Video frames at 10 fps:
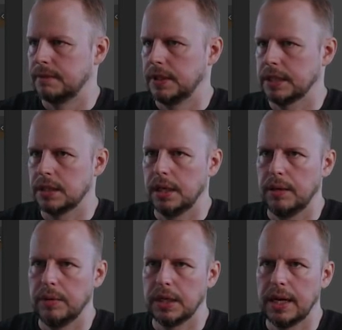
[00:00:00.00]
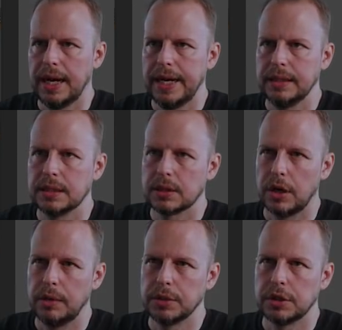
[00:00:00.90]
That's it. And we can hide this
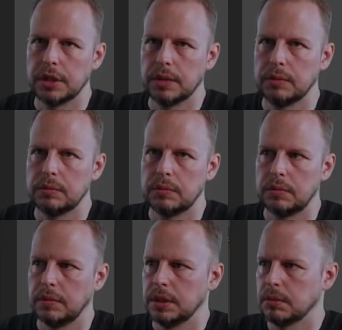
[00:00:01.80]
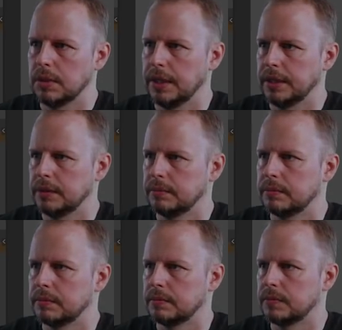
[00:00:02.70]
armature now as well there.
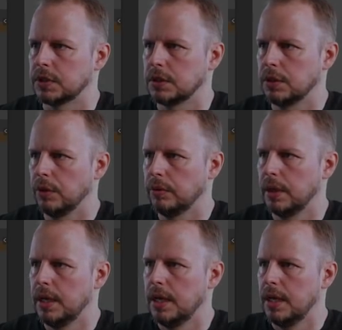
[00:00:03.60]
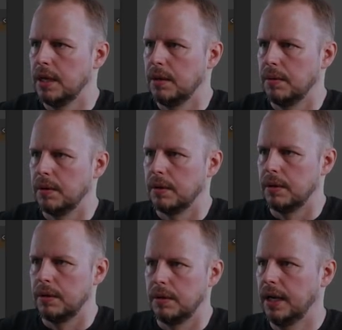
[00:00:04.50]
So,
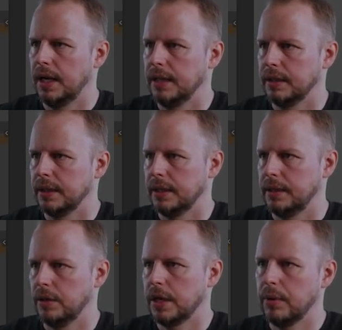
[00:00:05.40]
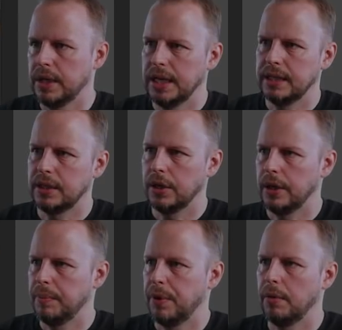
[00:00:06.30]
and okay, we need
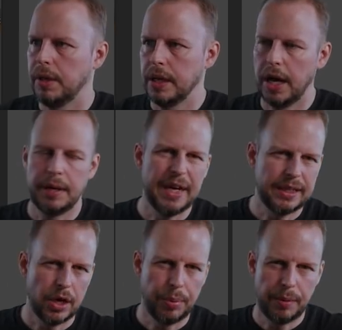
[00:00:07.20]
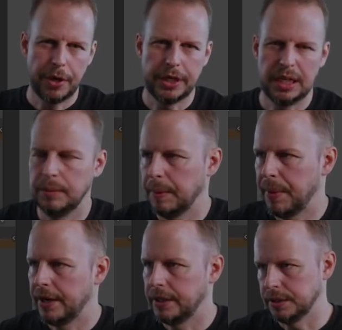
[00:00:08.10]
to probably animate the upper body a little bit
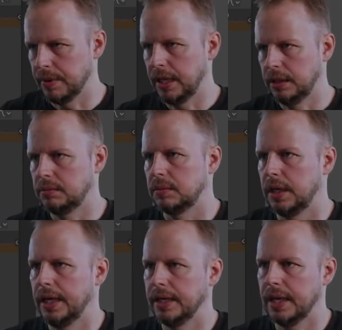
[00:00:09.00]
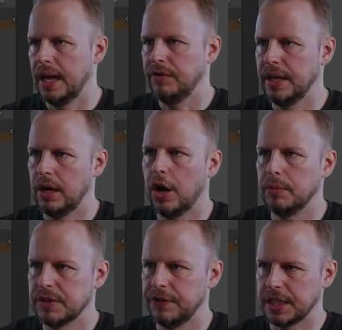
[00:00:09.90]
better as well and have the
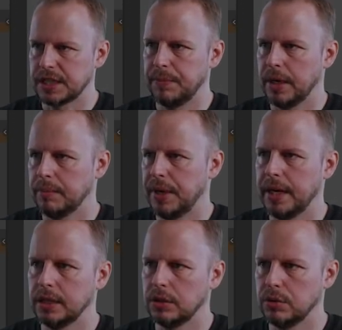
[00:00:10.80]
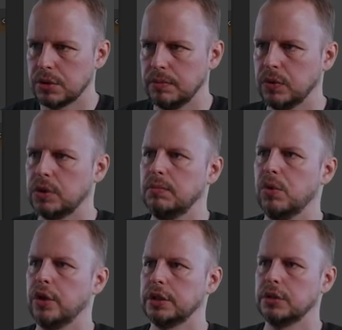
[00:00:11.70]
arms fixed. But I'm planning to do some
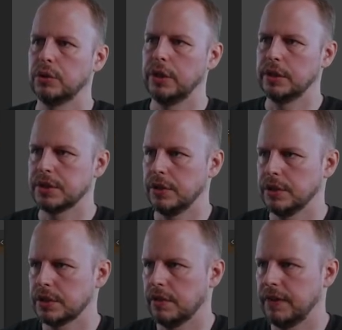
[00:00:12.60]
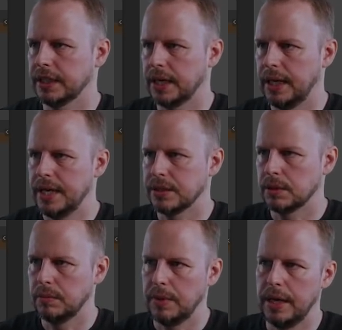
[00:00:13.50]
more tutorials on stuff like that and
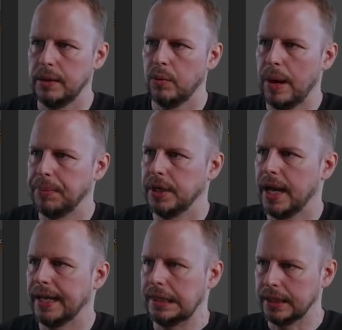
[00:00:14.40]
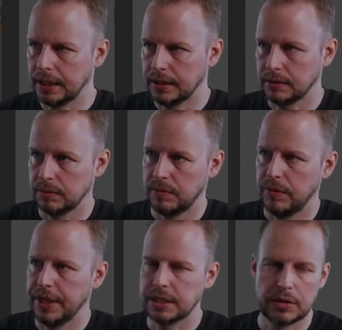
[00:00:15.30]
some weapon handling and
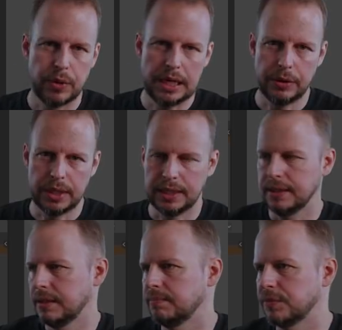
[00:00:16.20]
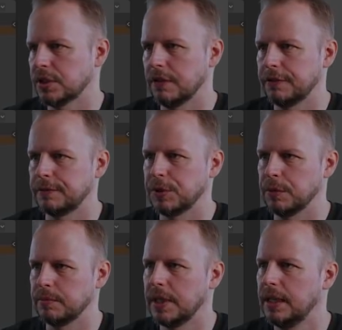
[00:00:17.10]
things, reloading and stuff. So,